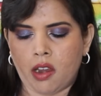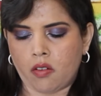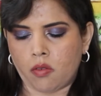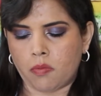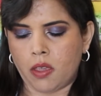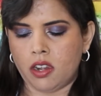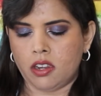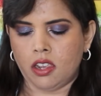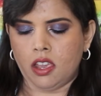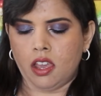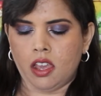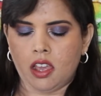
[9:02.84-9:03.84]
paraben,
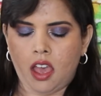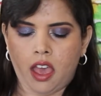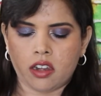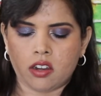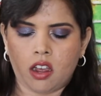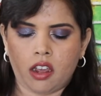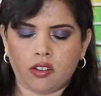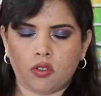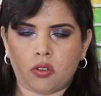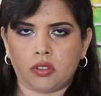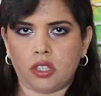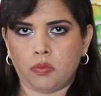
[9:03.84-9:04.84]
and
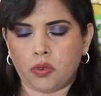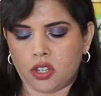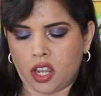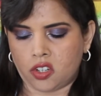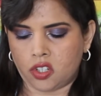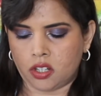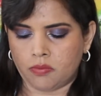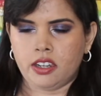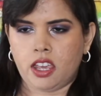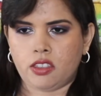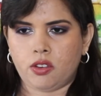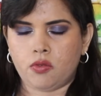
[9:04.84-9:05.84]
hydroxypotassium.
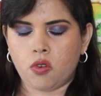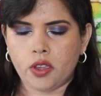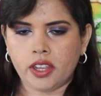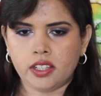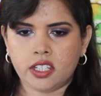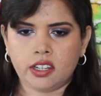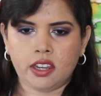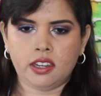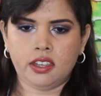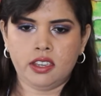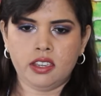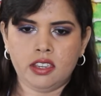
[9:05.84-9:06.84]
Now, the royal
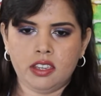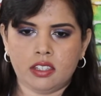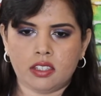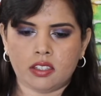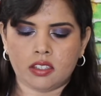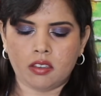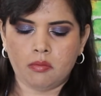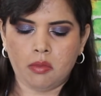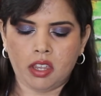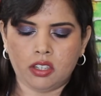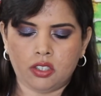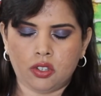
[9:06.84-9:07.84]
jelly is
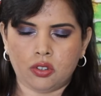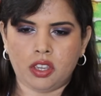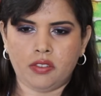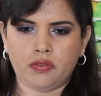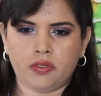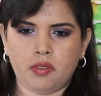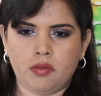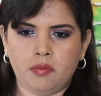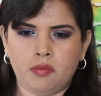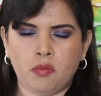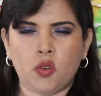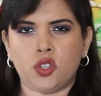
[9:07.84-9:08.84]
meant to give
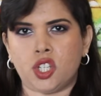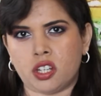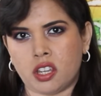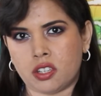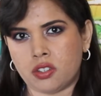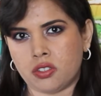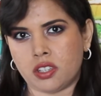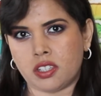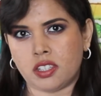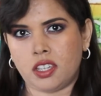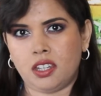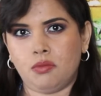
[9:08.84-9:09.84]
moisture to the
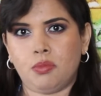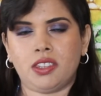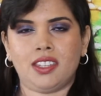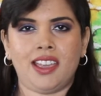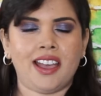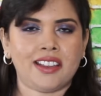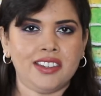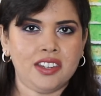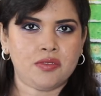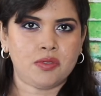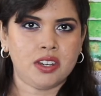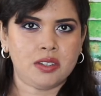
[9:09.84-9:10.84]
skin, but the acne
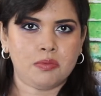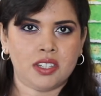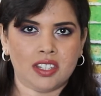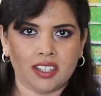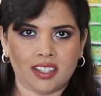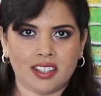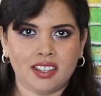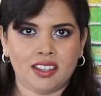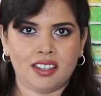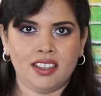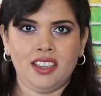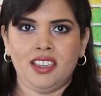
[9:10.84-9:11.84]
treatment in
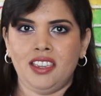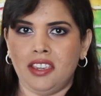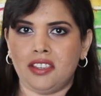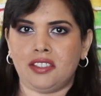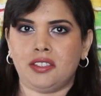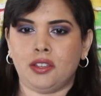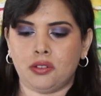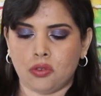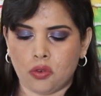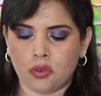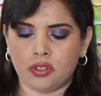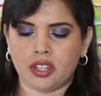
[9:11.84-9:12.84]
here is the
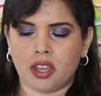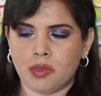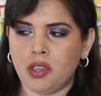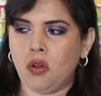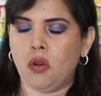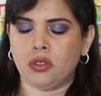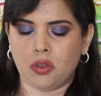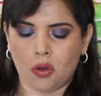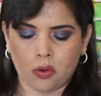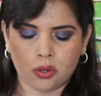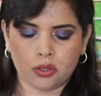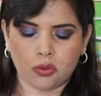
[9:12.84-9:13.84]
Dokudami, or the
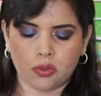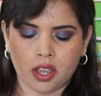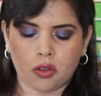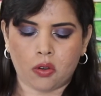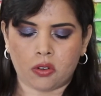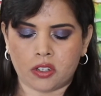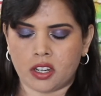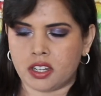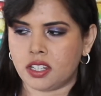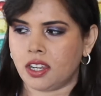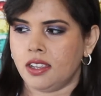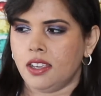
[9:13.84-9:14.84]
Houttuynia
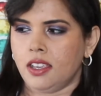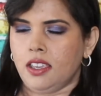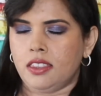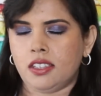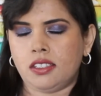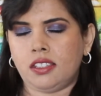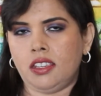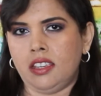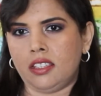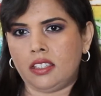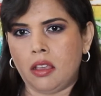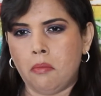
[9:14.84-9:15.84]
Cordata. This
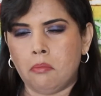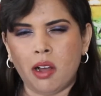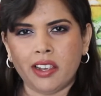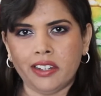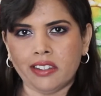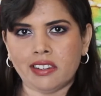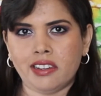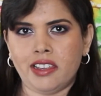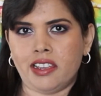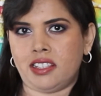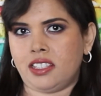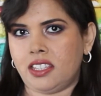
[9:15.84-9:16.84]
is mildly
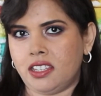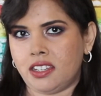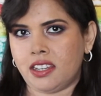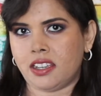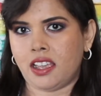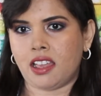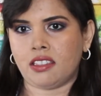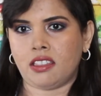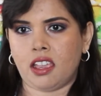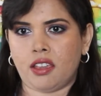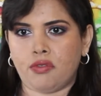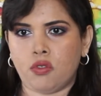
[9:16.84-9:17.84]
acidic and
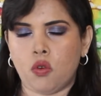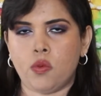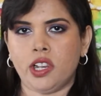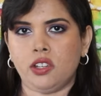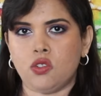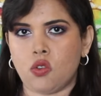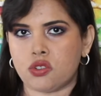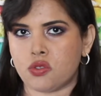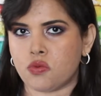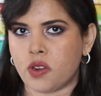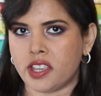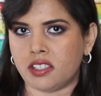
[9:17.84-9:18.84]
therefore will not
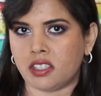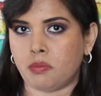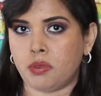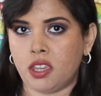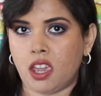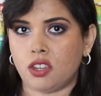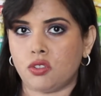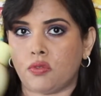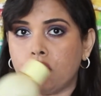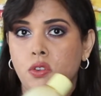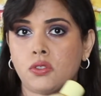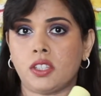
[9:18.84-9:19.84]
raise the pH of
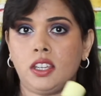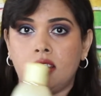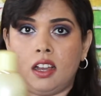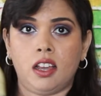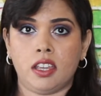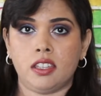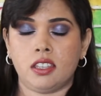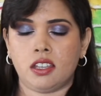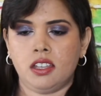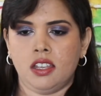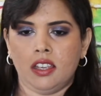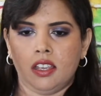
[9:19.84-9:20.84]
your skin either.
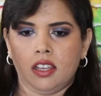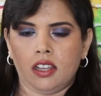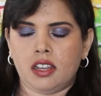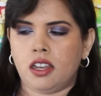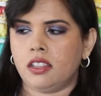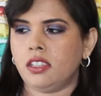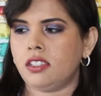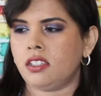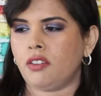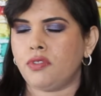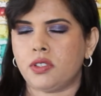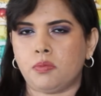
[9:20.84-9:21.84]
This
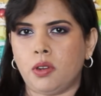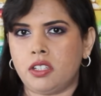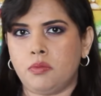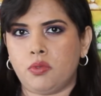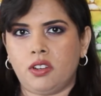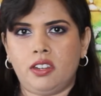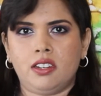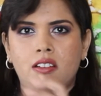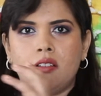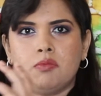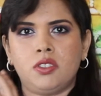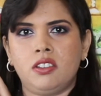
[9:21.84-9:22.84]
stuff is bloody brilliant. It
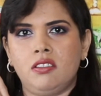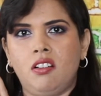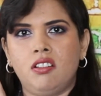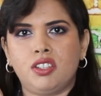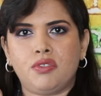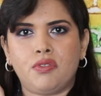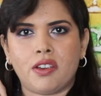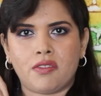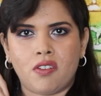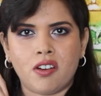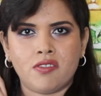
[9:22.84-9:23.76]
comes in large 500